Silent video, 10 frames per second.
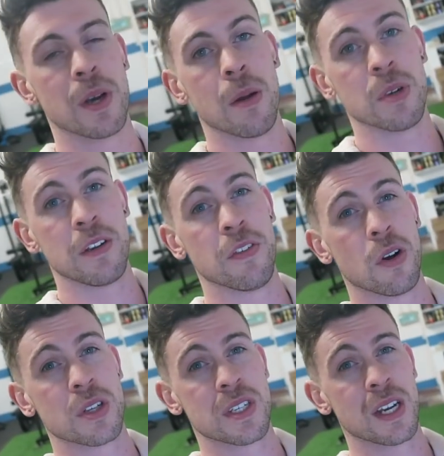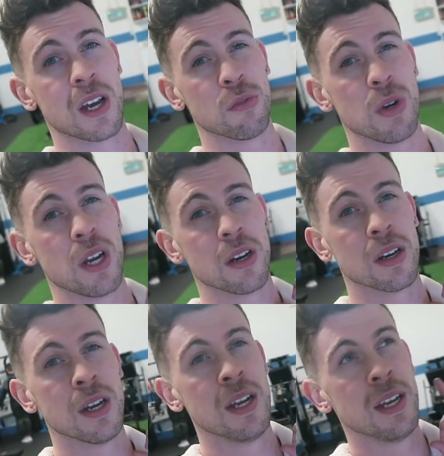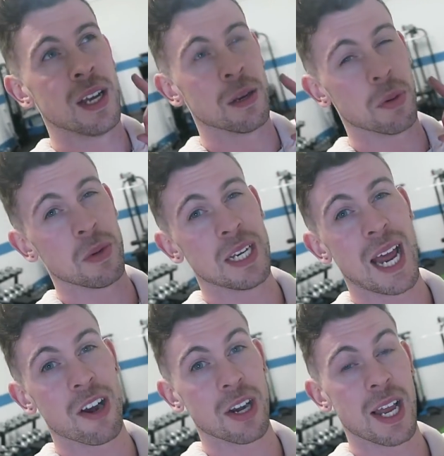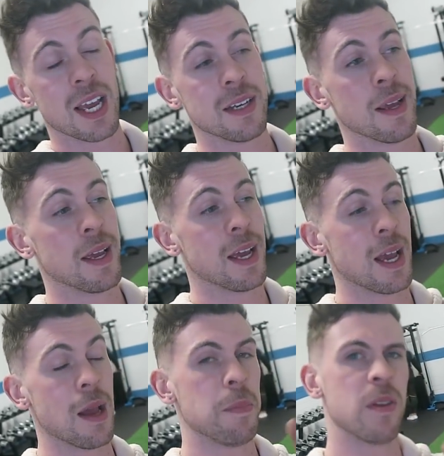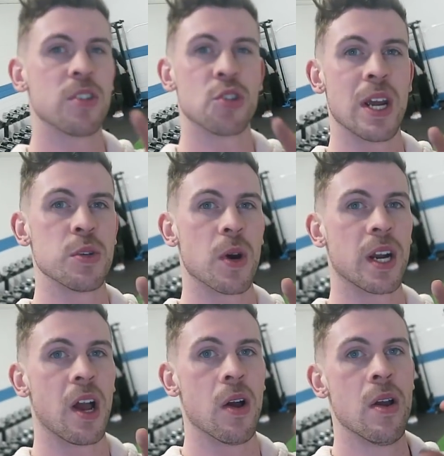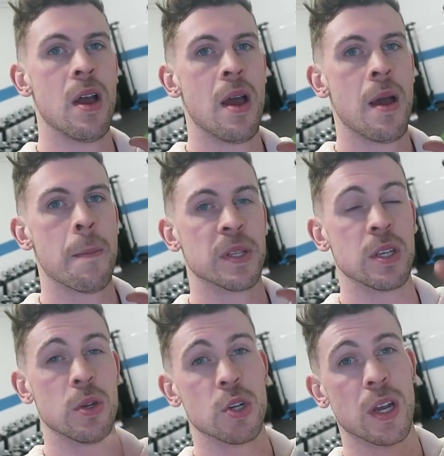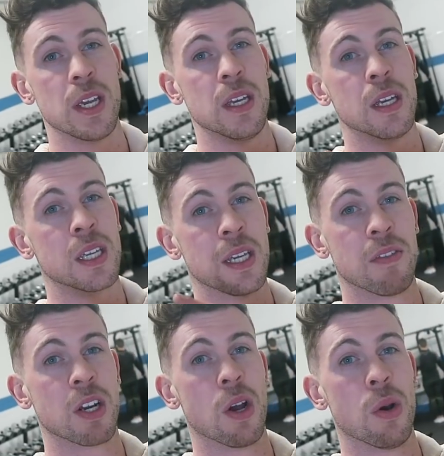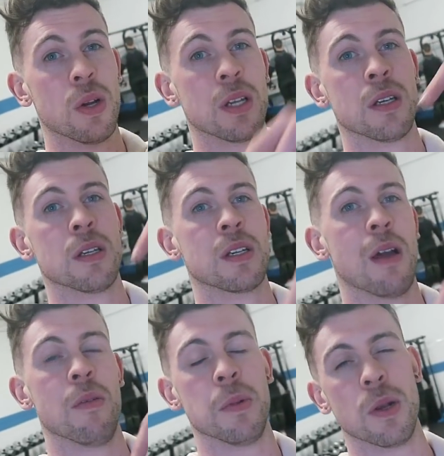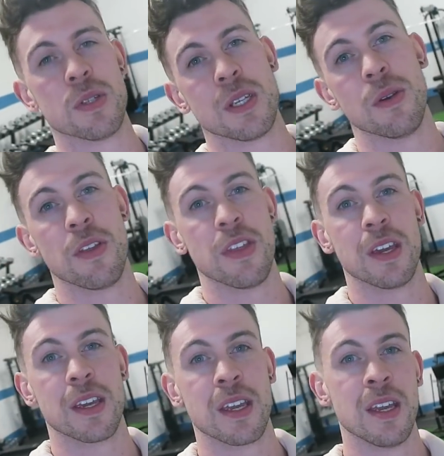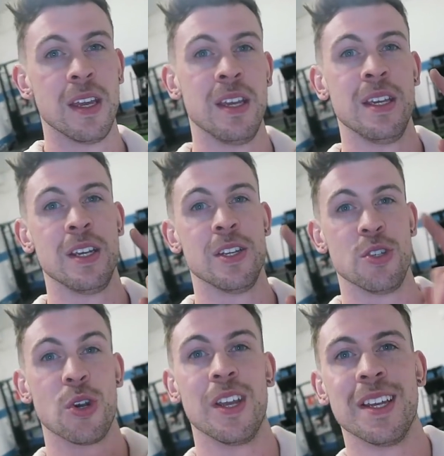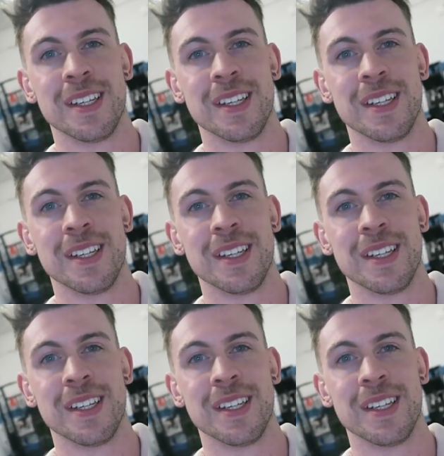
Predominantly focusing on rear, probably lateral head. Bit of a strange workout, but do enjoy it. Give it a go. Comment below, see what you think. Enjoy.